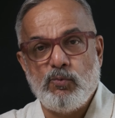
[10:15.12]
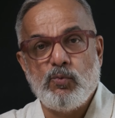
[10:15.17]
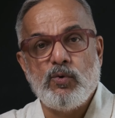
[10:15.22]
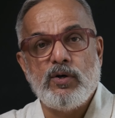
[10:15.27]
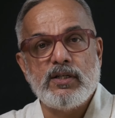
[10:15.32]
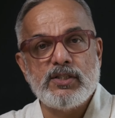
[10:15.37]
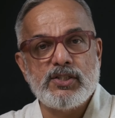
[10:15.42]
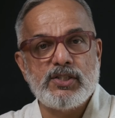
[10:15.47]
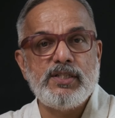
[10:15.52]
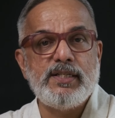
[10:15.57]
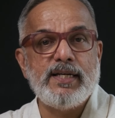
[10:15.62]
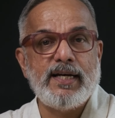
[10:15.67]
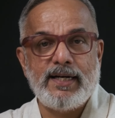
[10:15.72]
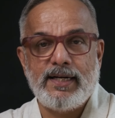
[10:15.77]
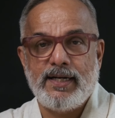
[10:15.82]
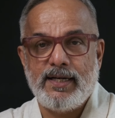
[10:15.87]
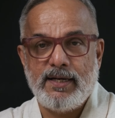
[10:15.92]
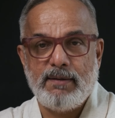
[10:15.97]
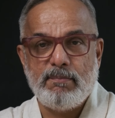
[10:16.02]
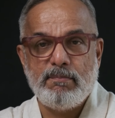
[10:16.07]
was
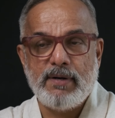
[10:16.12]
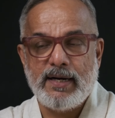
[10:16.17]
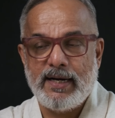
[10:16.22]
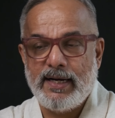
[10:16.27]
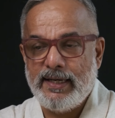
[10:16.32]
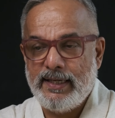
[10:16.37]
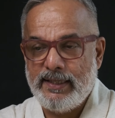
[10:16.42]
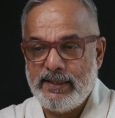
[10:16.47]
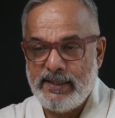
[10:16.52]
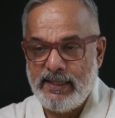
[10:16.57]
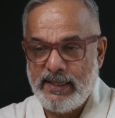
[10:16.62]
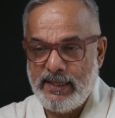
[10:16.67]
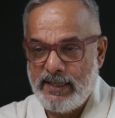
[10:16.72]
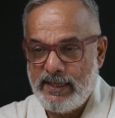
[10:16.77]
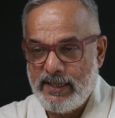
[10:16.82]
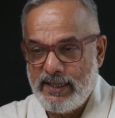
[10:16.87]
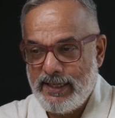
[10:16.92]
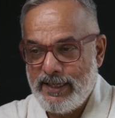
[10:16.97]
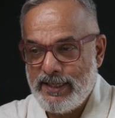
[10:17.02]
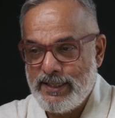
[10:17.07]
done by
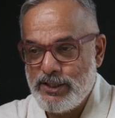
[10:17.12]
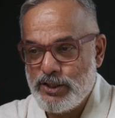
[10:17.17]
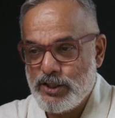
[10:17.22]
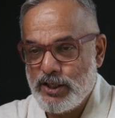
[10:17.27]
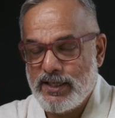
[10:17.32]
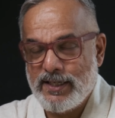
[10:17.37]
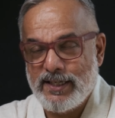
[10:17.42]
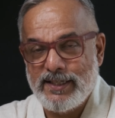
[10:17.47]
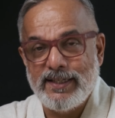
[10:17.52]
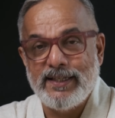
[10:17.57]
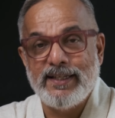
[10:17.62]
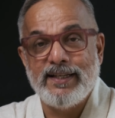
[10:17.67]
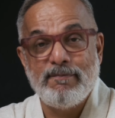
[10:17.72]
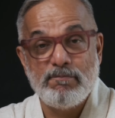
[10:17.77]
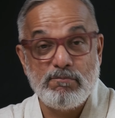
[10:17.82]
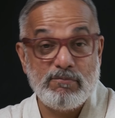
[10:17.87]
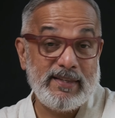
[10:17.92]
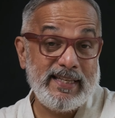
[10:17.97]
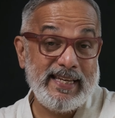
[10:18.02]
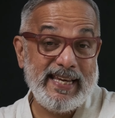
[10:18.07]
the
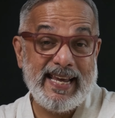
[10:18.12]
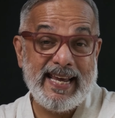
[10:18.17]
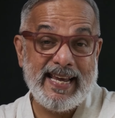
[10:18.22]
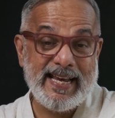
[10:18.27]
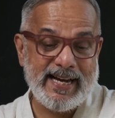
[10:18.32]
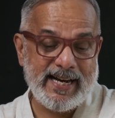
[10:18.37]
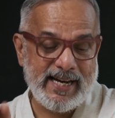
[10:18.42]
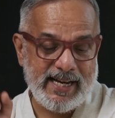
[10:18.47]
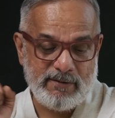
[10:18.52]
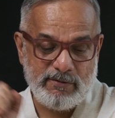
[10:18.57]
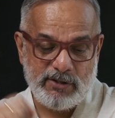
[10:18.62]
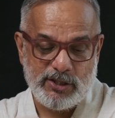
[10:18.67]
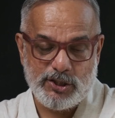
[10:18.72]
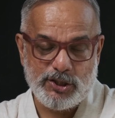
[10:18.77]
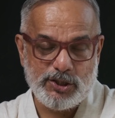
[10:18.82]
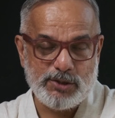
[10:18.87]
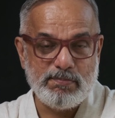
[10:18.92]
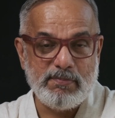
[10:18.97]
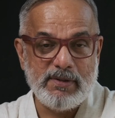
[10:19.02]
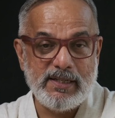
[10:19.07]
AI, which
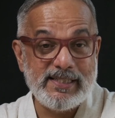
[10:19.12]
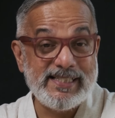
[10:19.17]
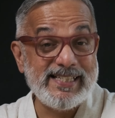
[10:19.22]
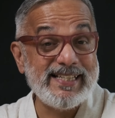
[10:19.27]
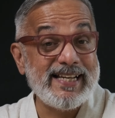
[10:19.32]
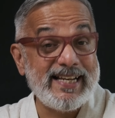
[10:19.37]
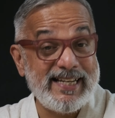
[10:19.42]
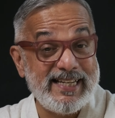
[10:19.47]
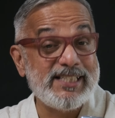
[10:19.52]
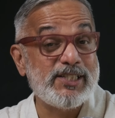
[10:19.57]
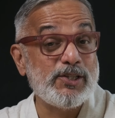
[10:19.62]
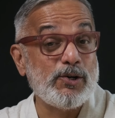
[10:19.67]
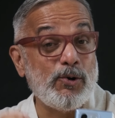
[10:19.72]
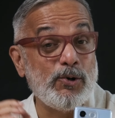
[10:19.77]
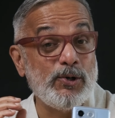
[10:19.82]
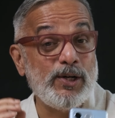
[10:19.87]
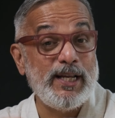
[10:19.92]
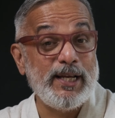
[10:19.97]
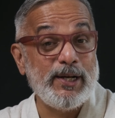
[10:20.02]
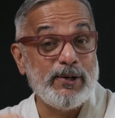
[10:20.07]
is built in, and it's
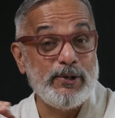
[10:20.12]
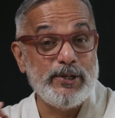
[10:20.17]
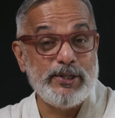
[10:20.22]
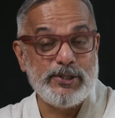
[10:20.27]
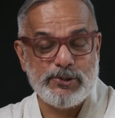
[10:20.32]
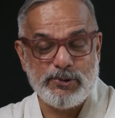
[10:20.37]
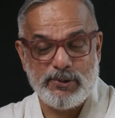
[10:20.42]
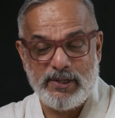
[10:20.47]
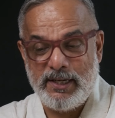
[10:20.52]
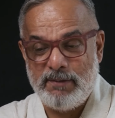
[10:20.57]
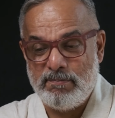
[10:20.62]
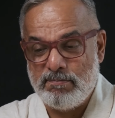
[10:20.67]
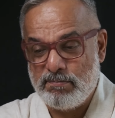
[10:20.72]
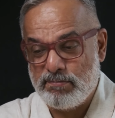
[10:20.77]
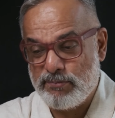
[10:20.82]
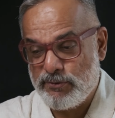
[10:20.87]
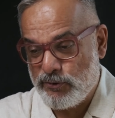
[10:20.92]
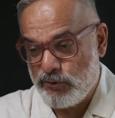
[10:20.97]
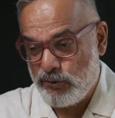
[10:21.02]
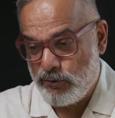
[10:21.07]
only going to
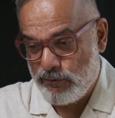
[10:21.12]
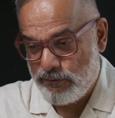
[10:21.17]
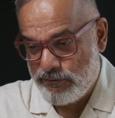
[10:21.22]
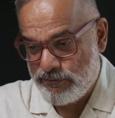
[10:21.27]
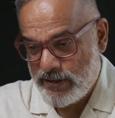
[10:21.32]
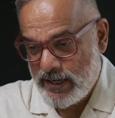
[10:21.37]
improve.